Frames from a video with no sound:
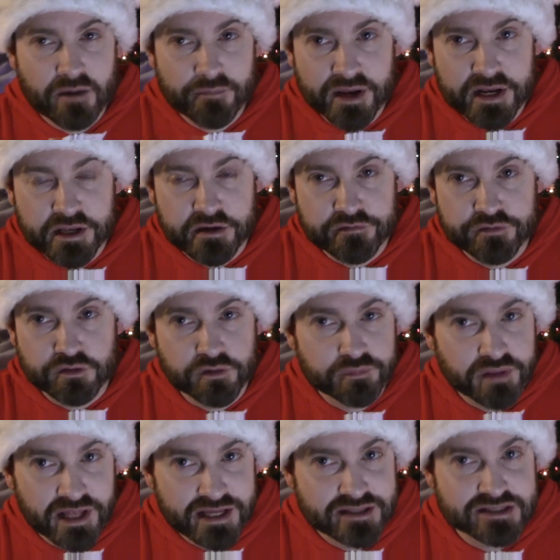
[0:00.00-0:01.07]
how many of you
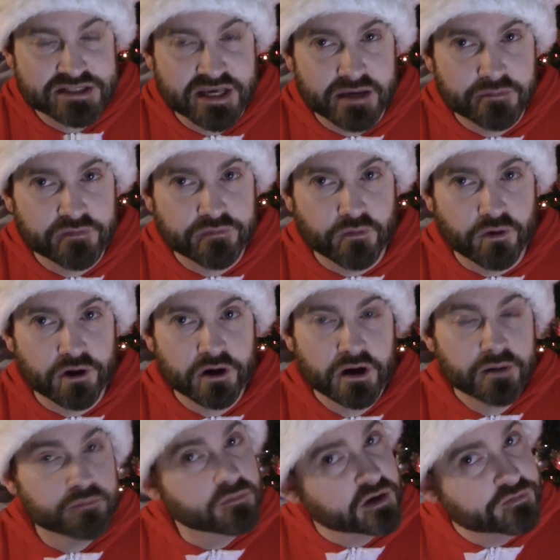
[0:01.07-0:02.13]
have played this game before,
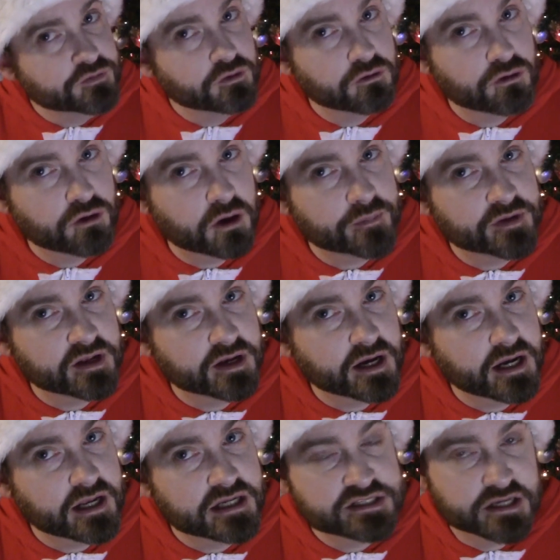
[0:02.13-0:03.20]
but if you grew up in the
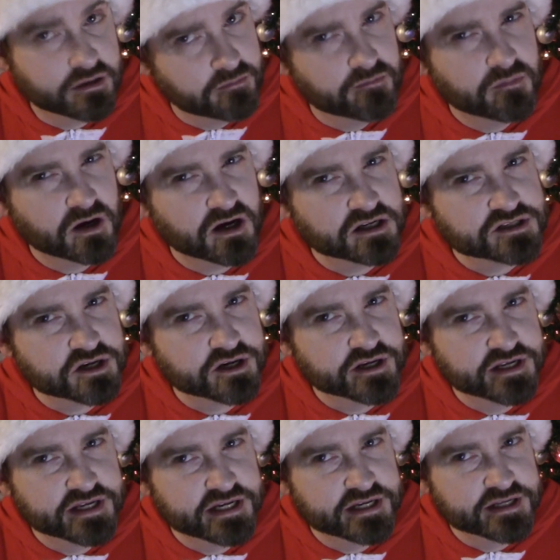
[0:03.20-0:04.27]
90s, odds are
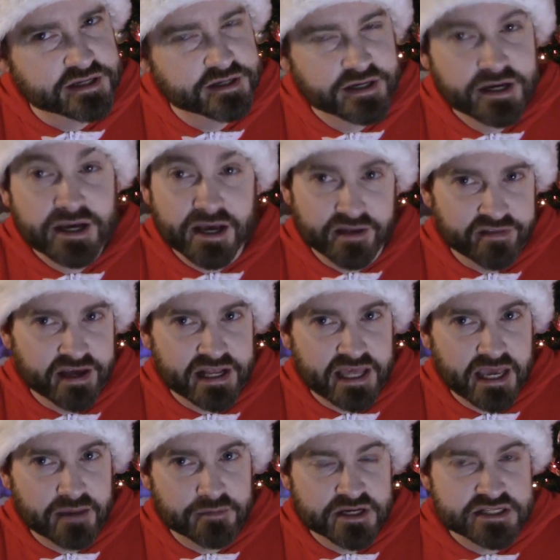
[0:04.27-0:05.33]
you did. And that
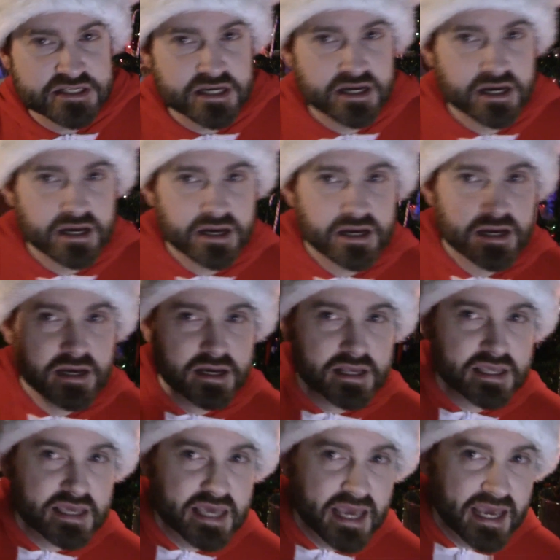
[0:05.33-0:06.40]
game is
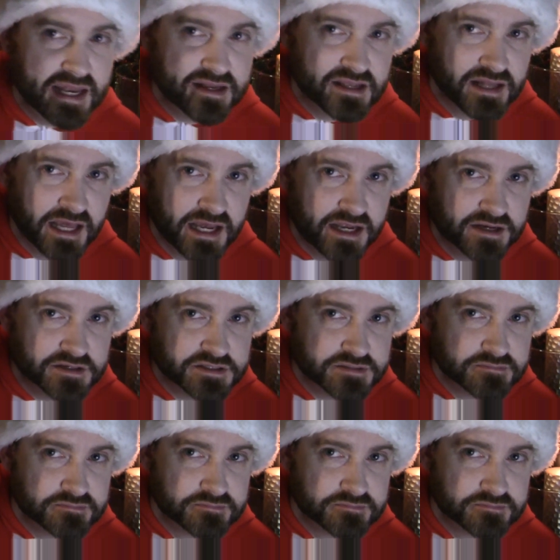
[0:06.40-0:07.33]
Candyland.